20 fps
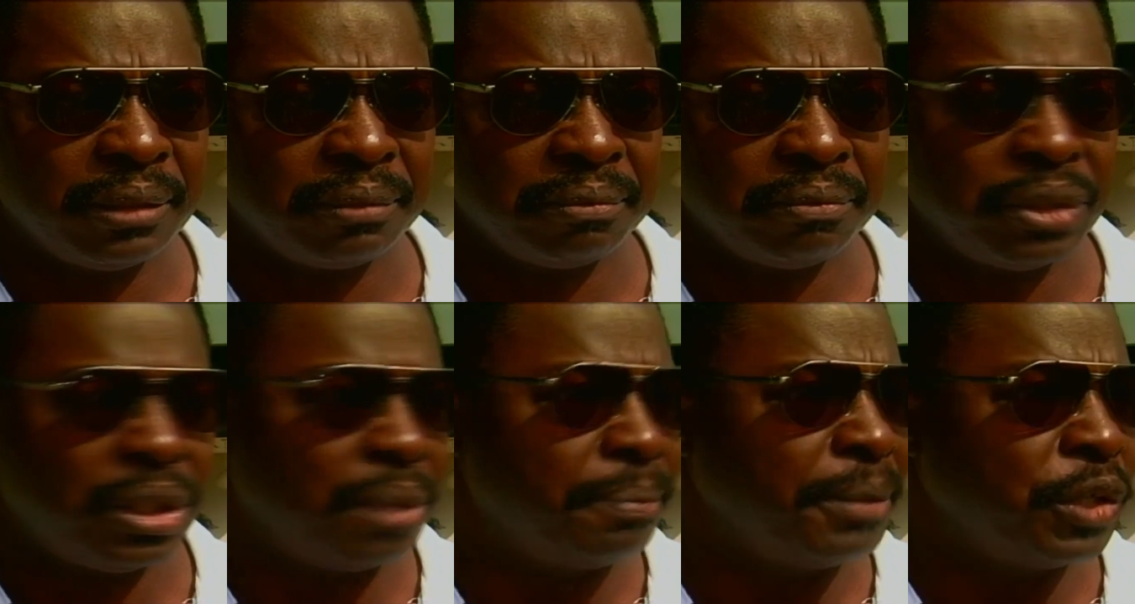uh,
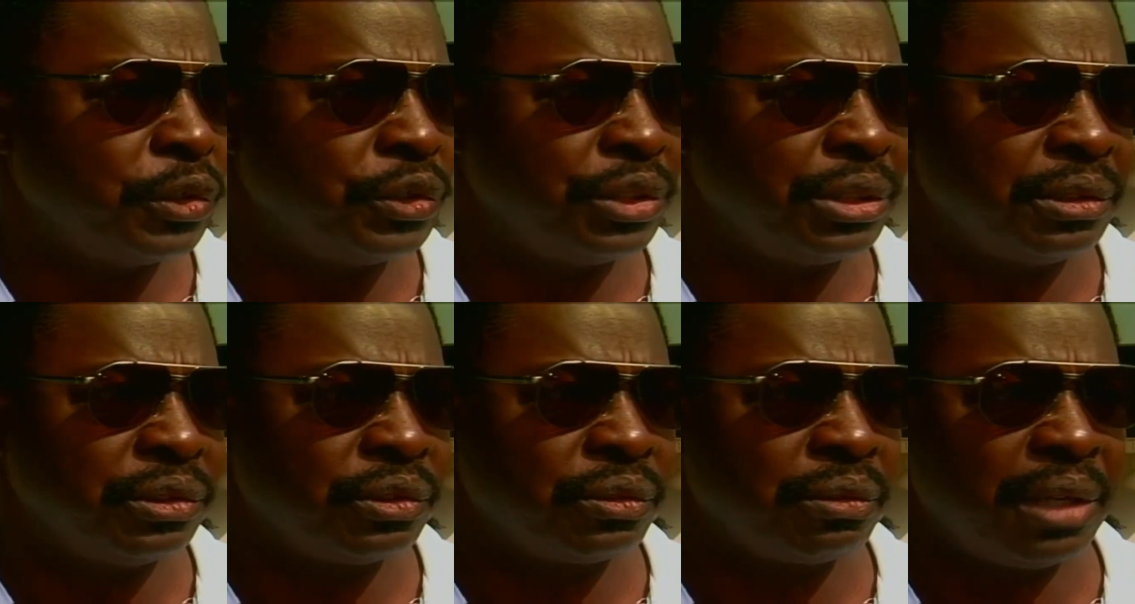with
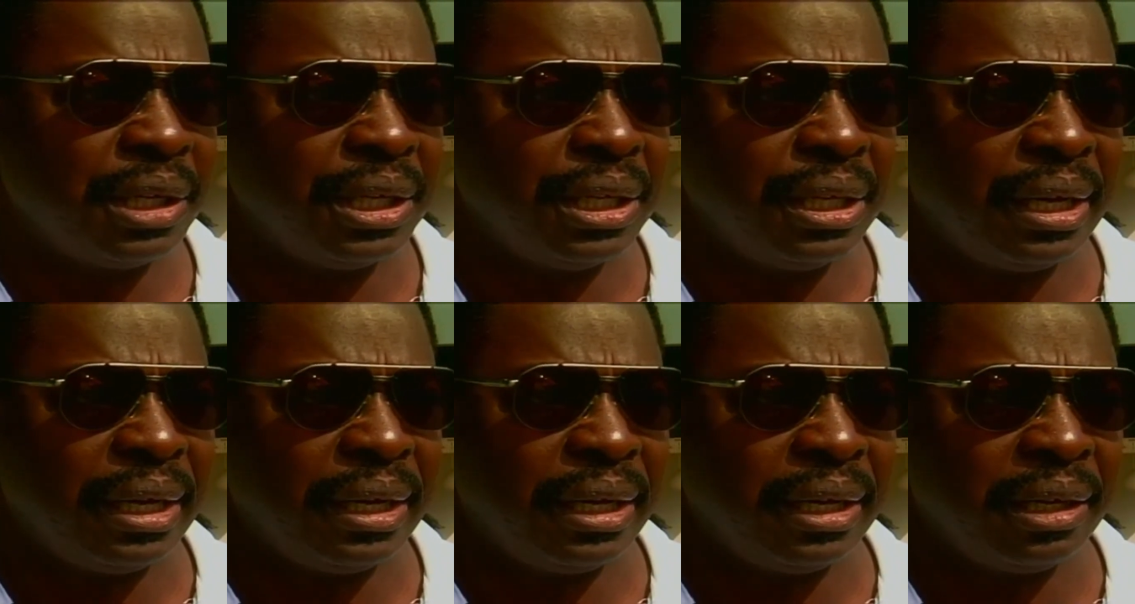emotions
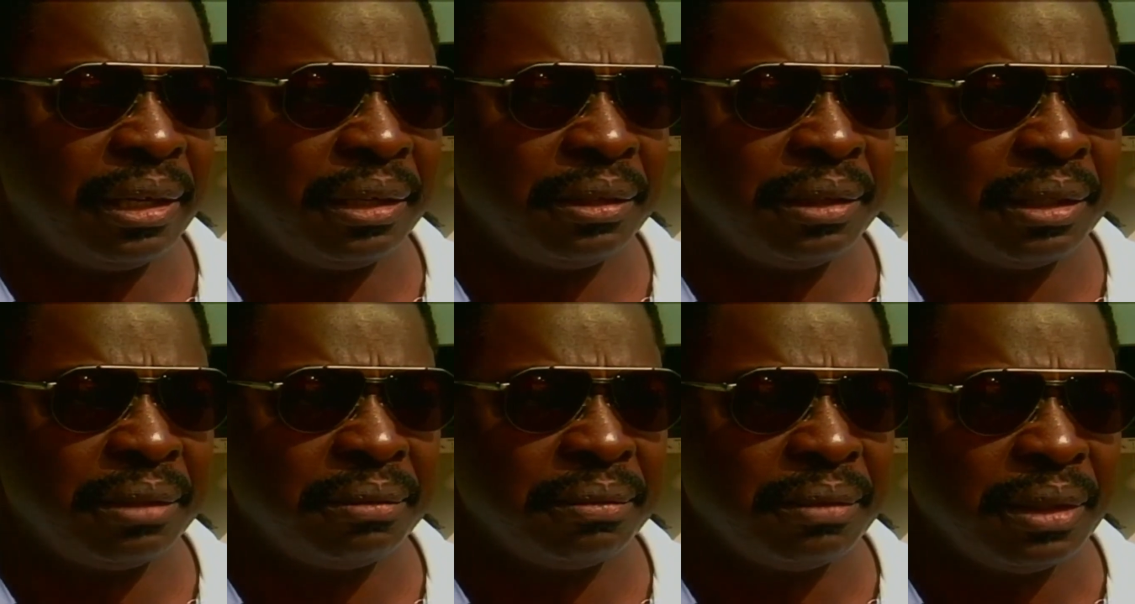running high,
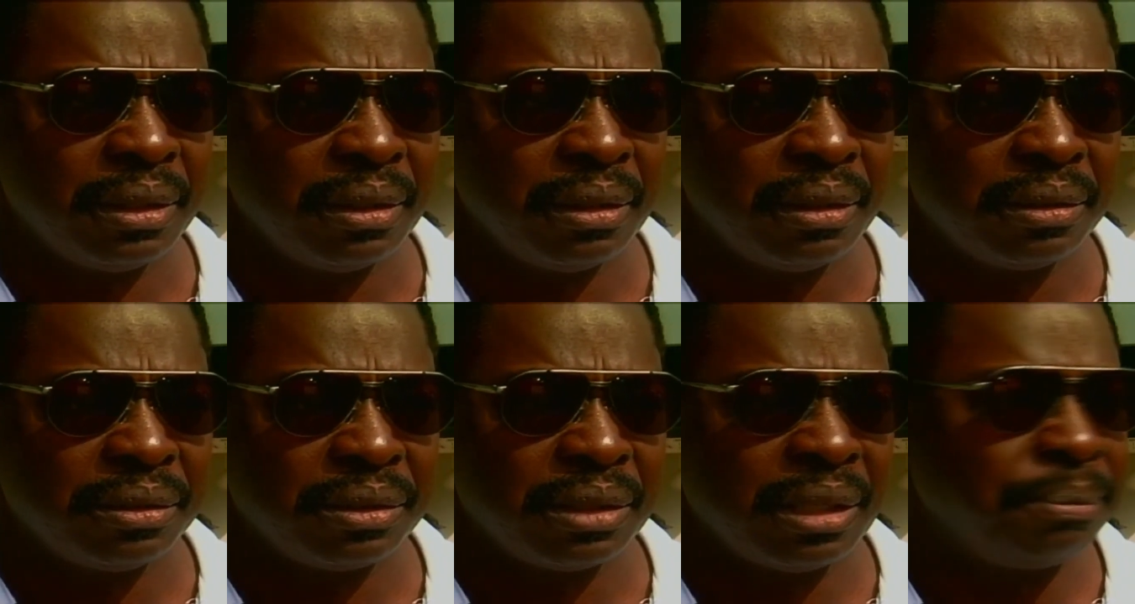that
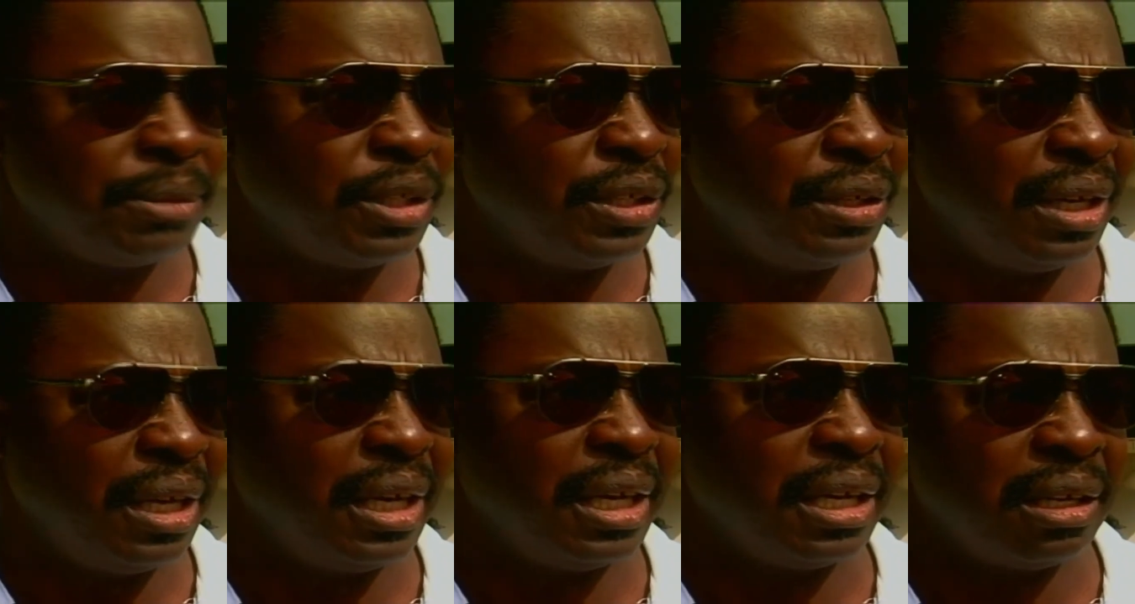
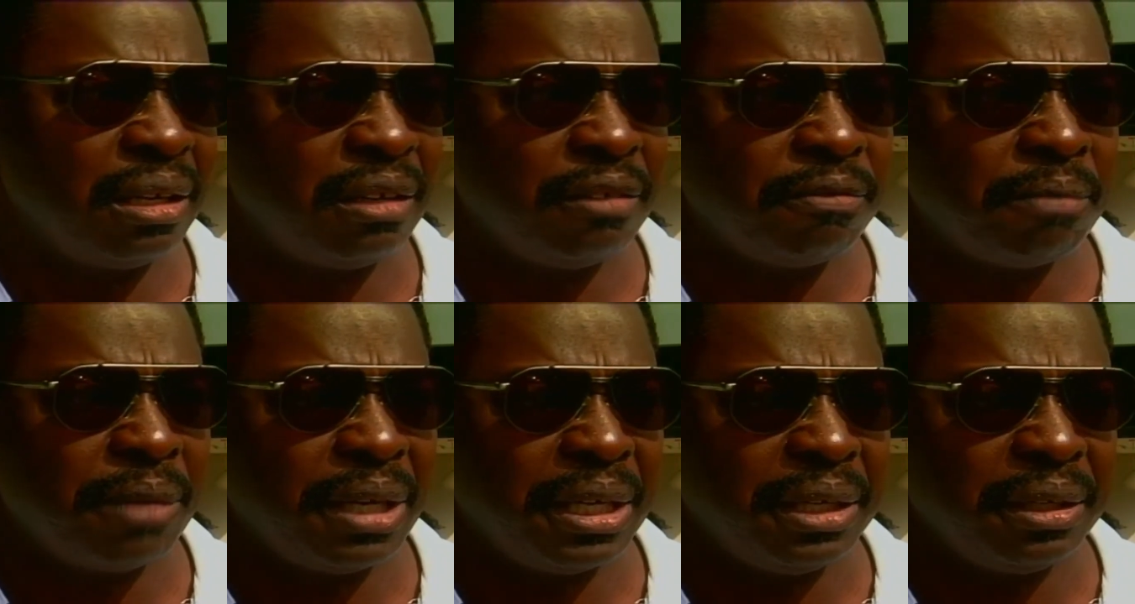something
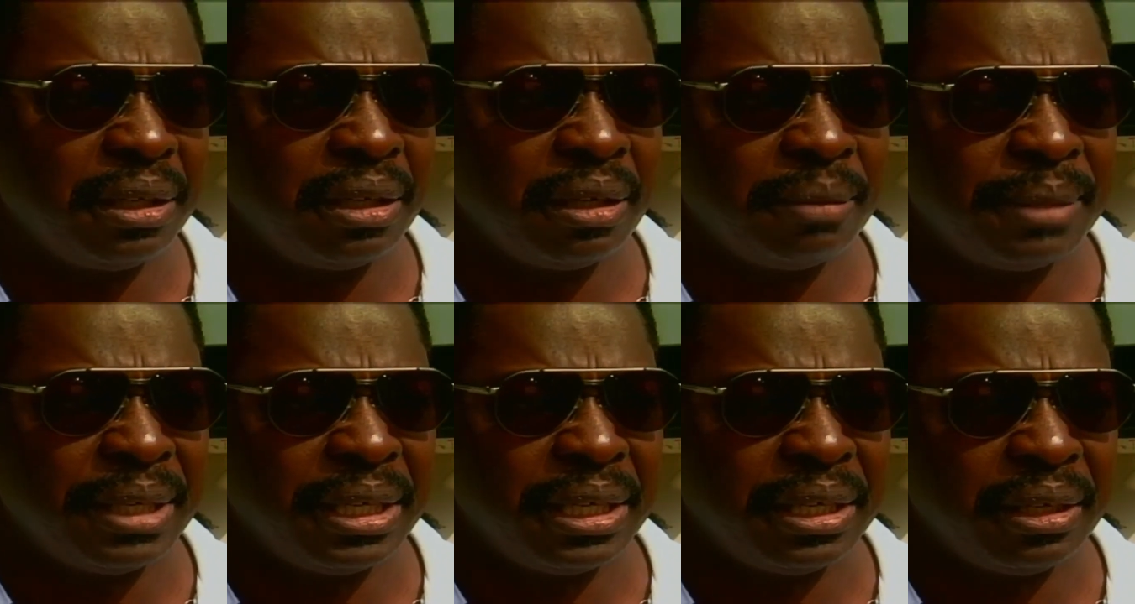negative might
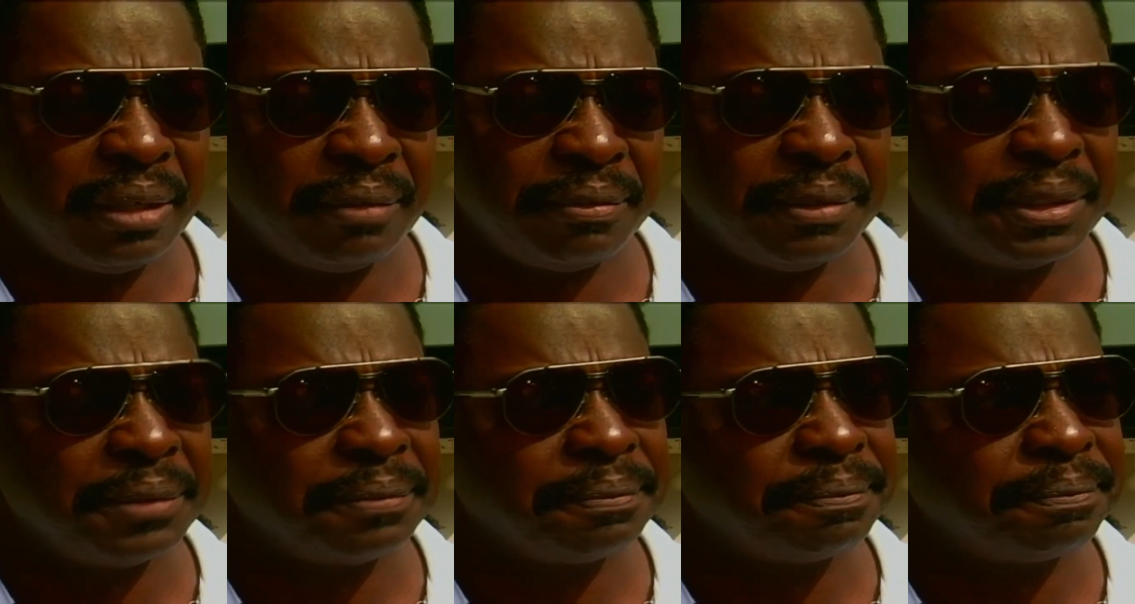come out
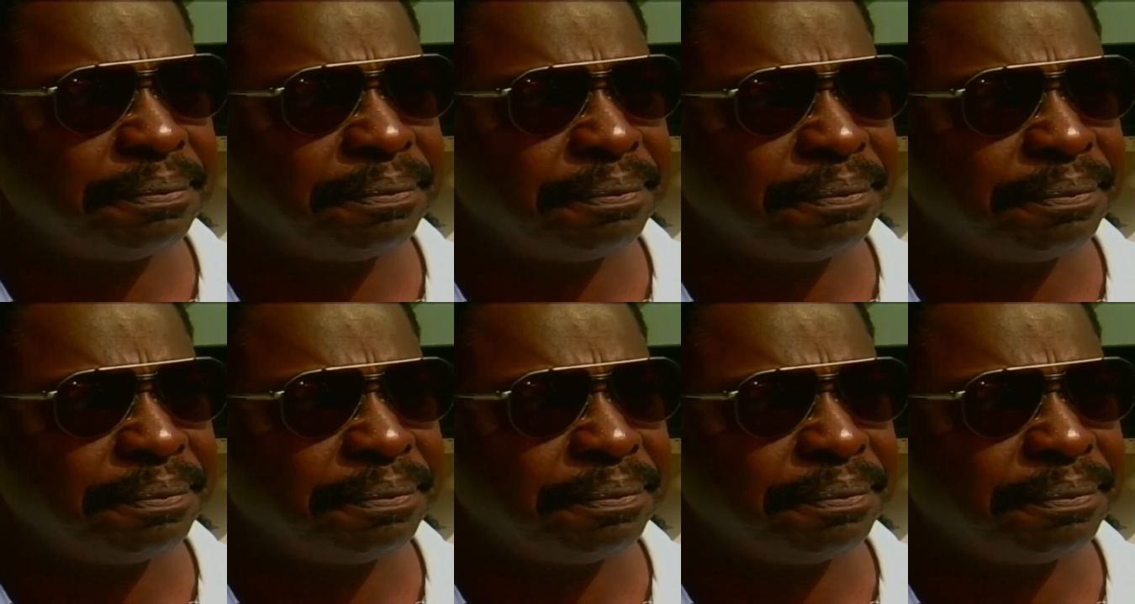of it.